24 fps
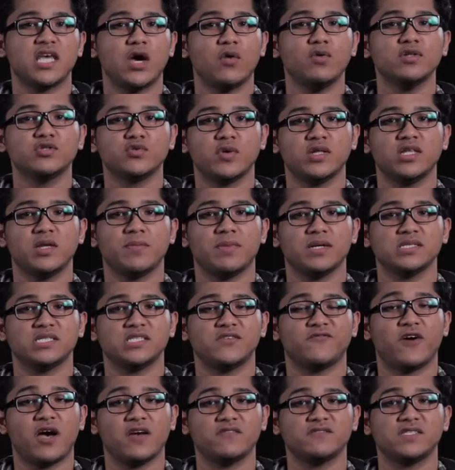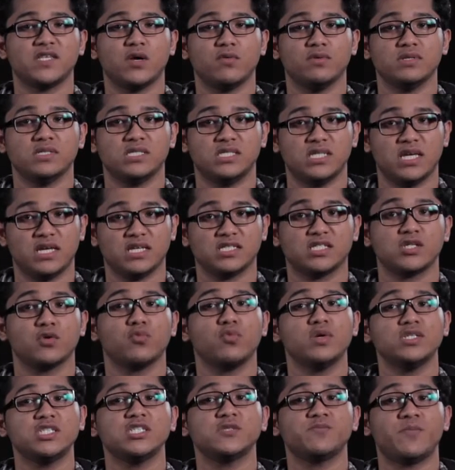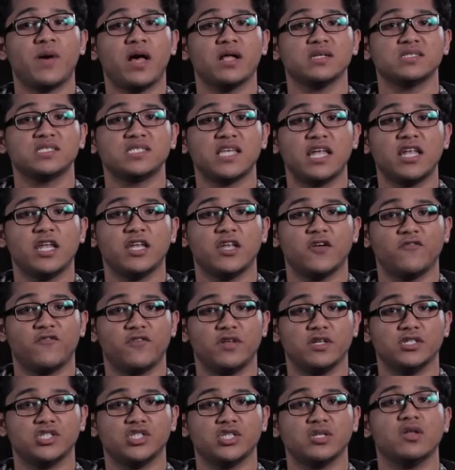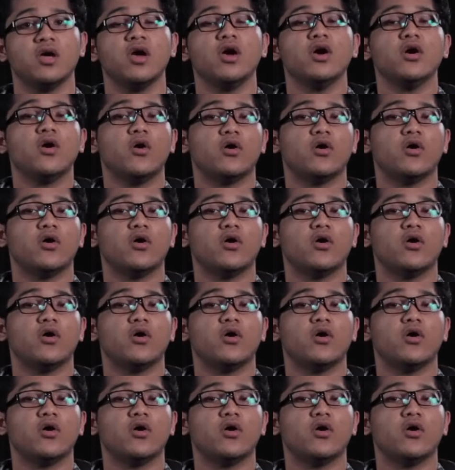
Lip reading: 720 by 576, which is PAL standard definition,